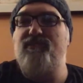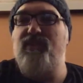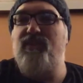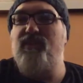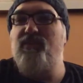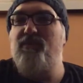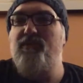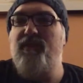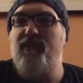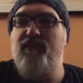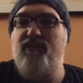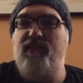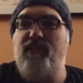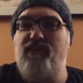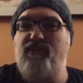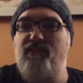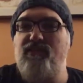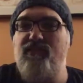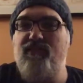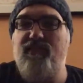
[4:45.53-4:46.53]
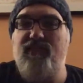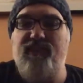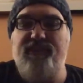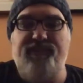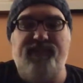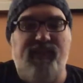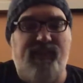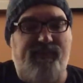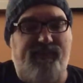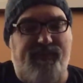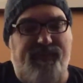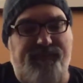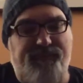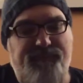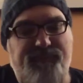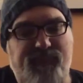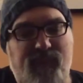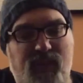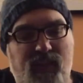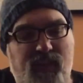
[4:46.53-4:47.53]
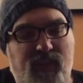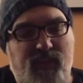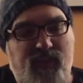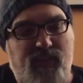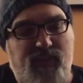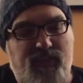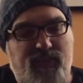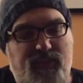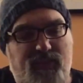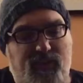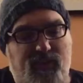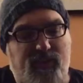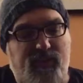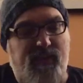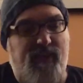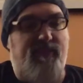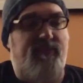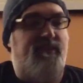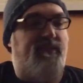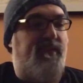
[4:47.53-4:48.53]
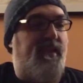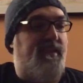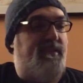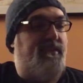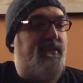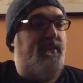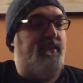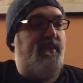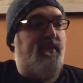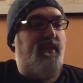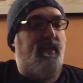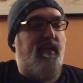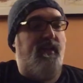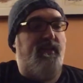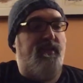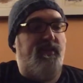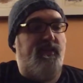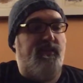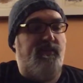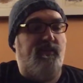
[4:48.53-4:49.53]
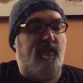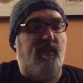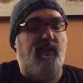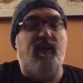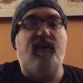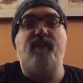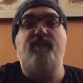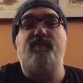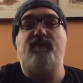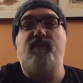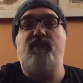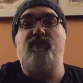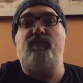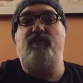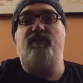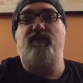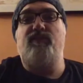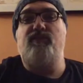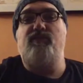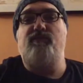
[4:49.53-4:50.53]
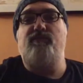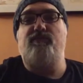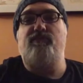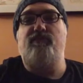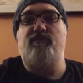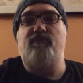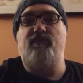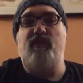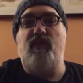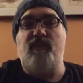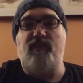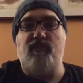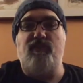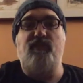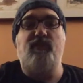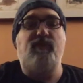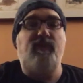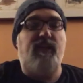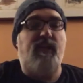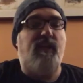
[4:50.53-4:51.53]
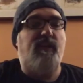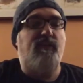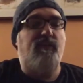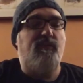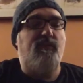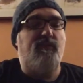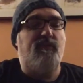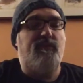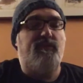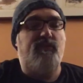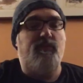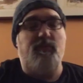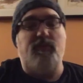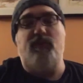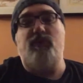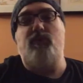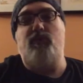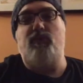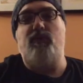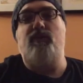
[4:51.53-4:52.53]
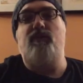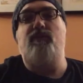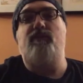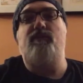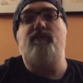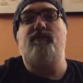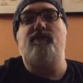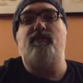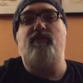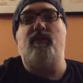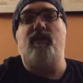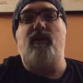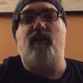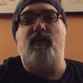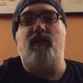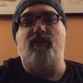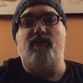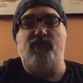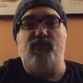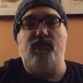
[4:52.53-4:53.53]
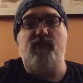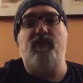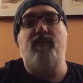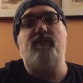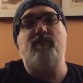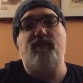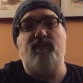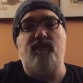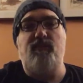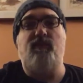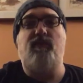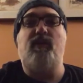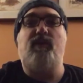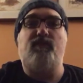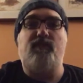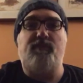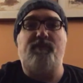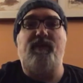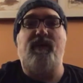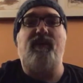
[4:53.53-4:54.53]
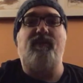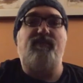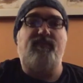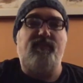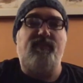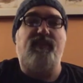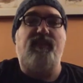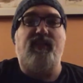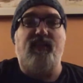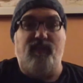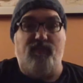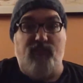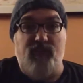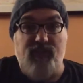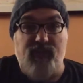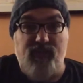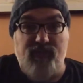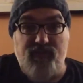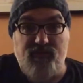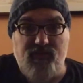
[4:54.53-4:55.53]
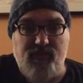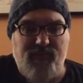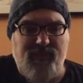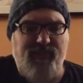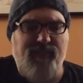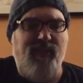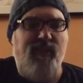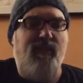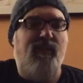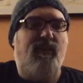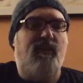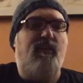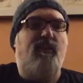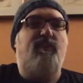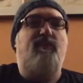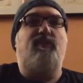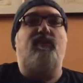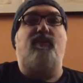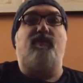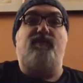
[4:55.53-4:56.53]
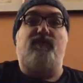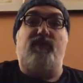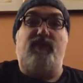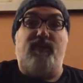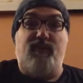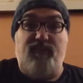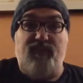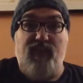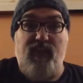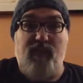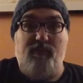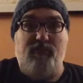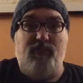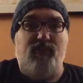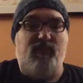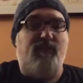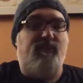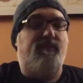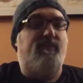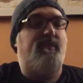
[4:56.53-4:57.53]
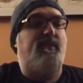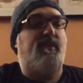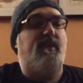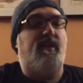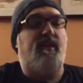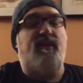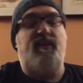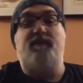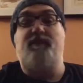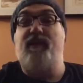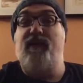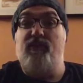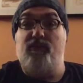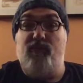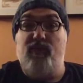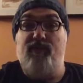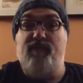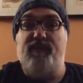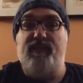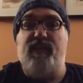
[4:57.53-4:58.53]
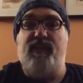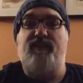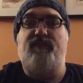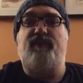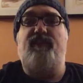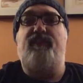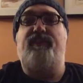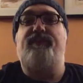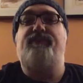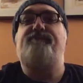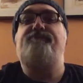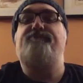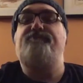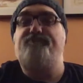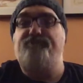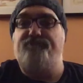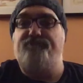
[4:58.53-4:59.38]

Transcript: other weird tensions in it. I don't know. So yeah, so that's the guitar I've used and the tuning I used to record Journey Through Snow-Covered Pines to the King of All Night Streaming. So for an example, the main riff in that song